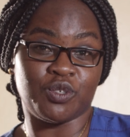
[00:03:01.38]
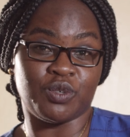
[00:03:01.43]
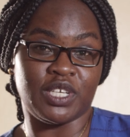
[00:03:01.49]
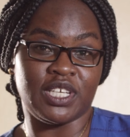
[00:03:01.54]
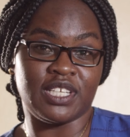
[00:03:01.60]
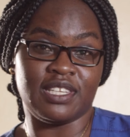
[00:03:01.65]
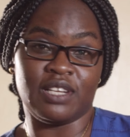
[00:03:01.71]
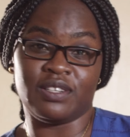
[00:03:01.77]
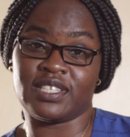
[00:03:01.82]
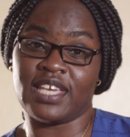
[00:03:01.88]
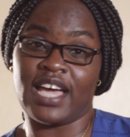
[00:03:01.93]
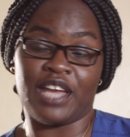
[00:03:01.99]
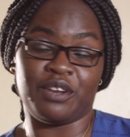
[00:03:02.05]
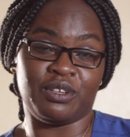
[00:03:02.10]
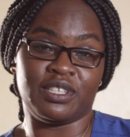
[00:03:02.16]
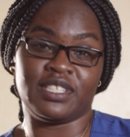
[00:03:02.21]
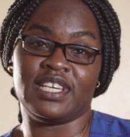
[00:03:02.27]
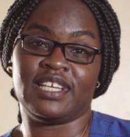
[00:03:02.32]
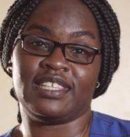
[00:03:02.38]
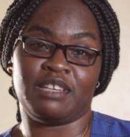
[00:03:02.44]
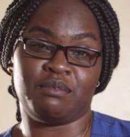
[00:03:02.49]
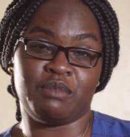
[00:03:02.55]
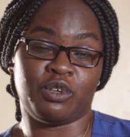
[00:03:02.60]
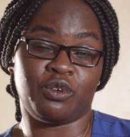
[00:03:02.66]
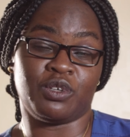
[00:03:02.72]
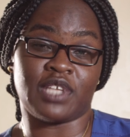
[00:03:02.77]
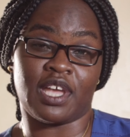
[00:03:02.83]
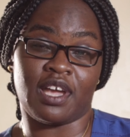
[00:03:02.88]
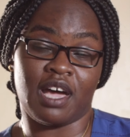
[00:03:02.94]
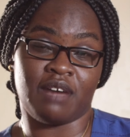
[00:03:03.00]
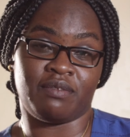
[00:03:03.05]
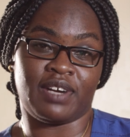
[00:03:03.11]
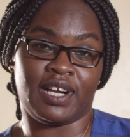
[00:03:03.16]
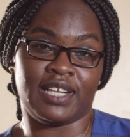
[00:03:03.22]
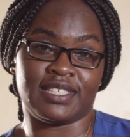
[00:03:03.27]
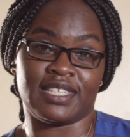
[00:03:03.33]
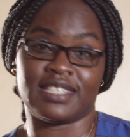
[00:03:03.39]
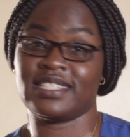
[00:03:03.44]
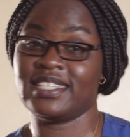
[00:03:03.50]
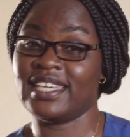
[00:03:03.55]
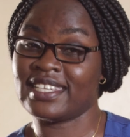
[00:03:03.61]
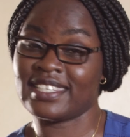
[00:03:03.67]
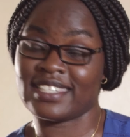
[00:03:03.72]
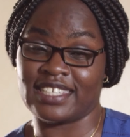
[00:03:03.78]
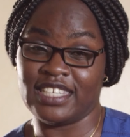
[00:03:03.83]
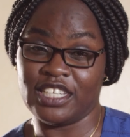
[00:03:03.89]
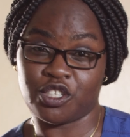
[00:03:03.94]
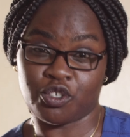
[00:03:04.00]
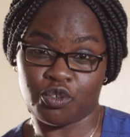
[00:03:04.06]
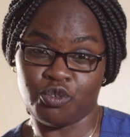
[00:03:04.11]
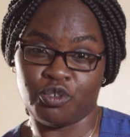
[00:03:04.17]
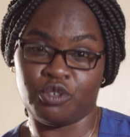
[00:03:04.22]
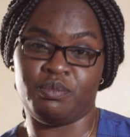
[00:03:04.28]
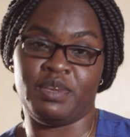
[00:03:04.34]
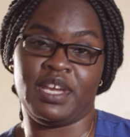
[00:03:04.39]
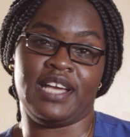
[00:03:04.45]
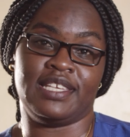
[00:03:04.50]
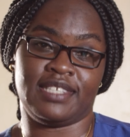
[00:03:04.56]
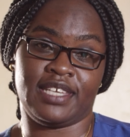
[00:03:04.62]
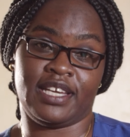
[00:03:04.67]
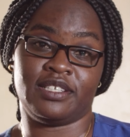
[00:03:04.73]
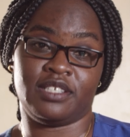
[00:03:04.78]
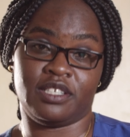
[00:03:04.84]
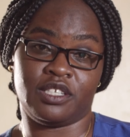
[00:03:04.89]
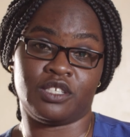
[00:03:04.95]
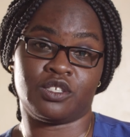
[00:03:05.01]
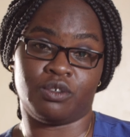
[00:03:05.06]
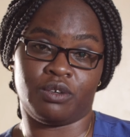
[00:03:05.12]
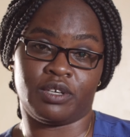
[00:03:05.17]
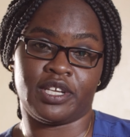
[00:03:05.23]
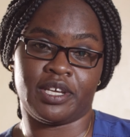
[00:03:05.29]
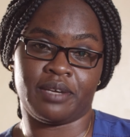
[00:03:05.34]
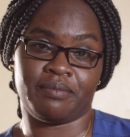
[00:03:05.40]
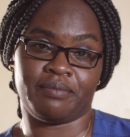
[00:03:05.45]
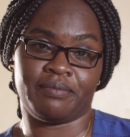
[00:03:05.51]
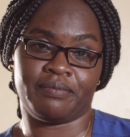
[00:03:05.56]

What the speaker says: to it, they'll say, I don't take that because I have ulcers. Yet it could be anxiety disorder.